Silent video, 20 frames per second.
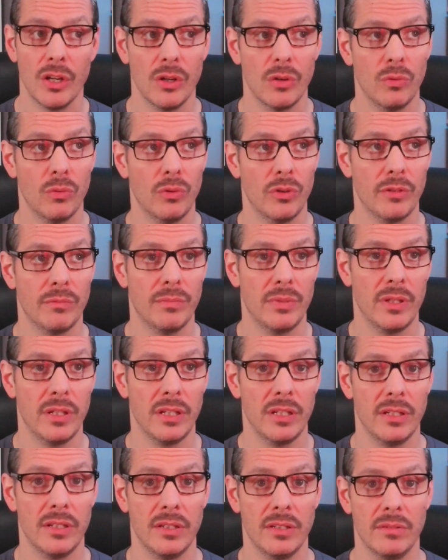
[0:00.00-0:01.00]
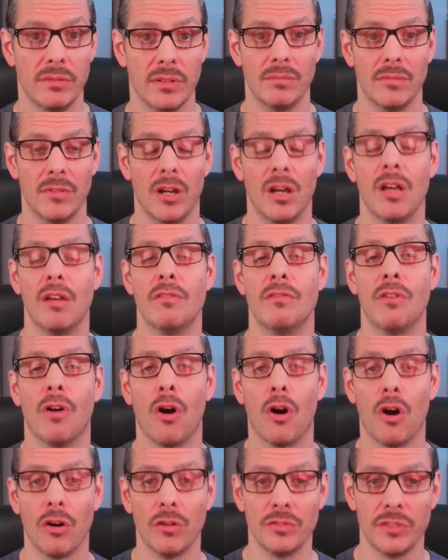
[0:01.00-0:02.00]
would be
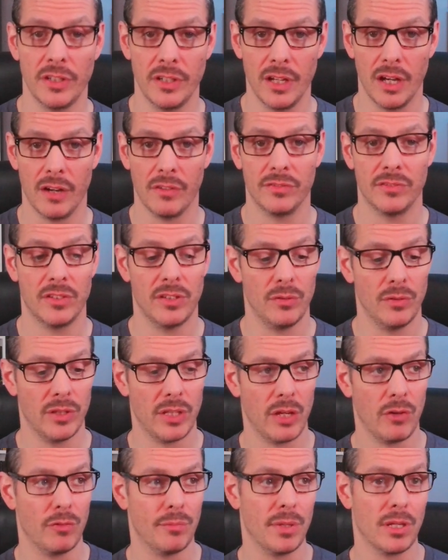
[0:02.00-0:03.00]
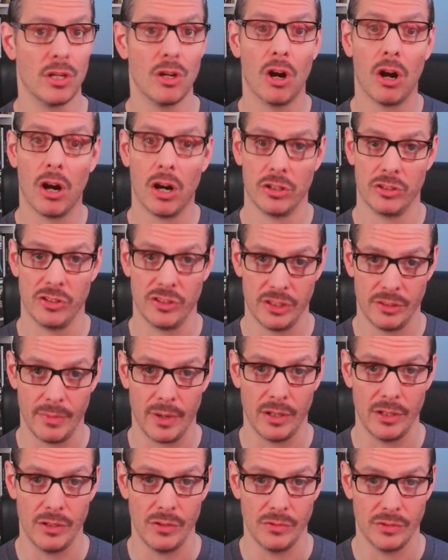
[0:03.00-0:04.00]
evolved enough that they would be cautious
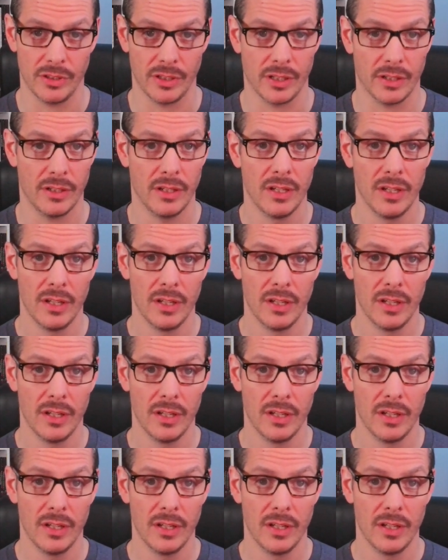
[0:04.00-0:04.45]
about using it.